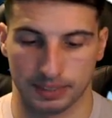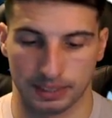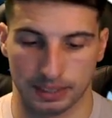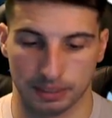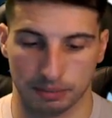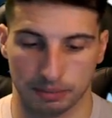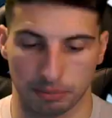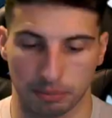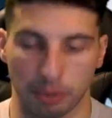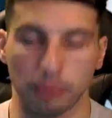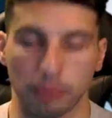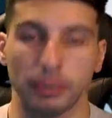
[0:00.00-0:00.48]

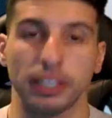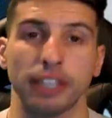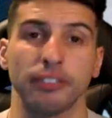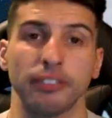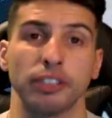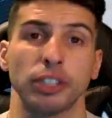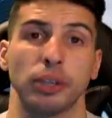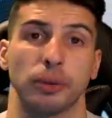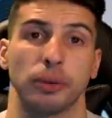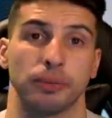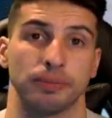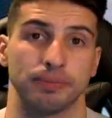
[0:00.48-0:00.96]
But we
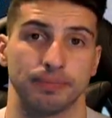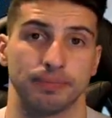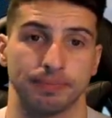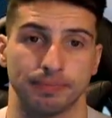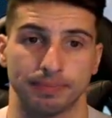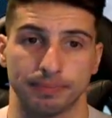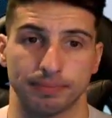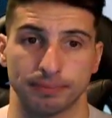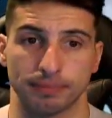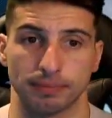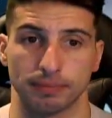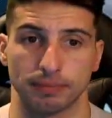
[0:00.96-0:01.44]
never know.
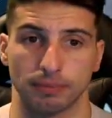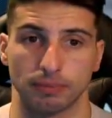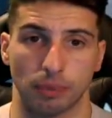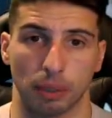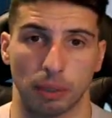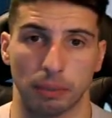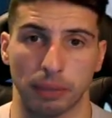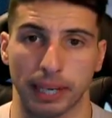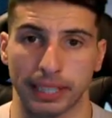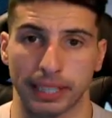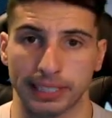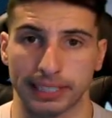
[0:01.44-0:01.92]

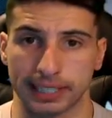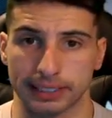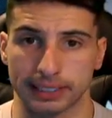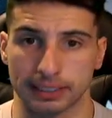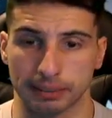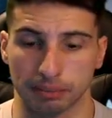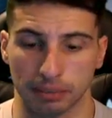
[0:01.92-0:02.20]
We might get some